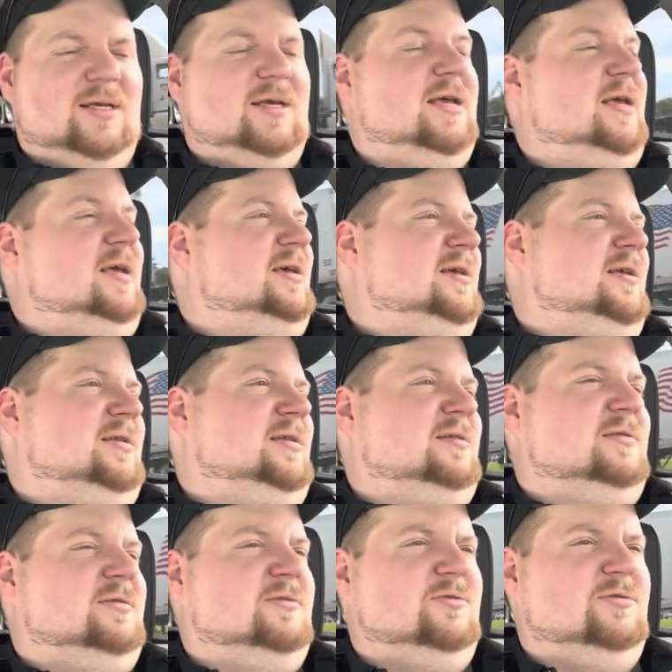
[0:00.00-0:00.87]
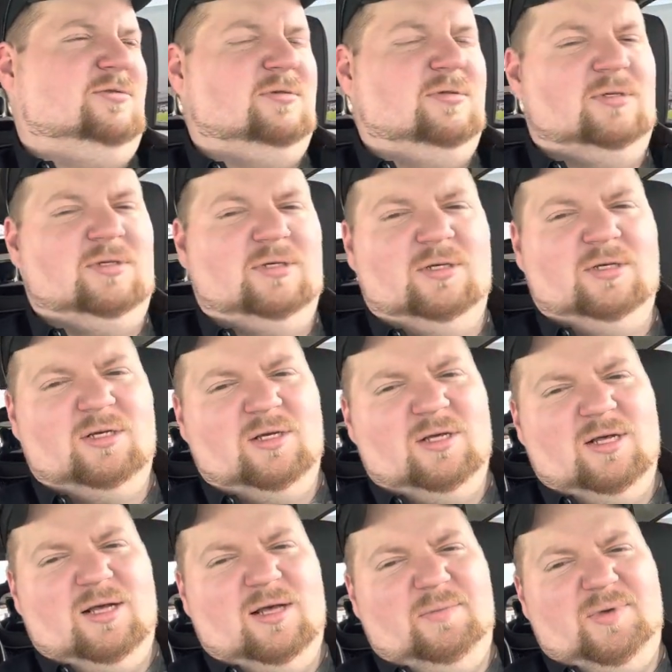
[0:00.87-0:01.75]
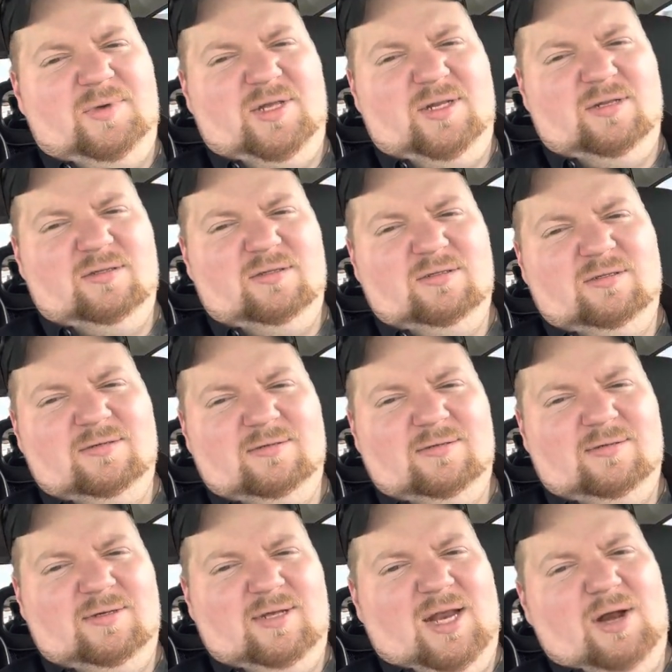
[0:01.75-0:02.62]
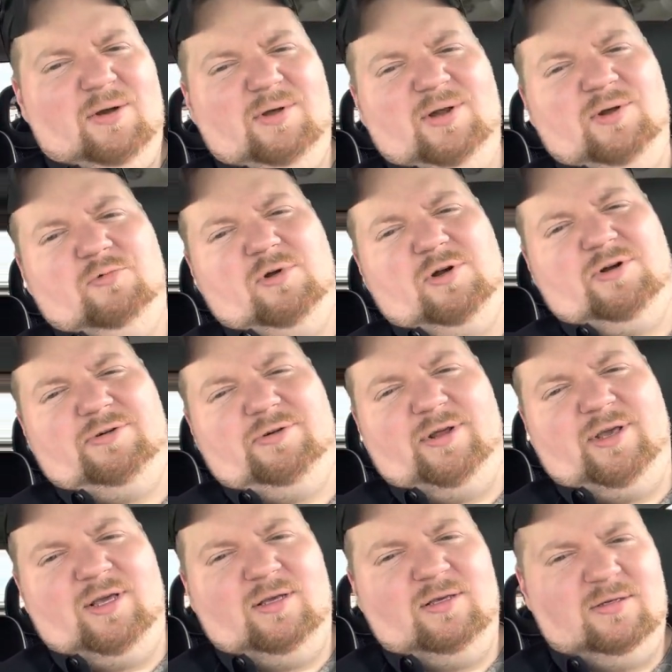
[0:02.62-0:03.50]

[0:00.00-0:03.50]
And I mean, I don't even worry.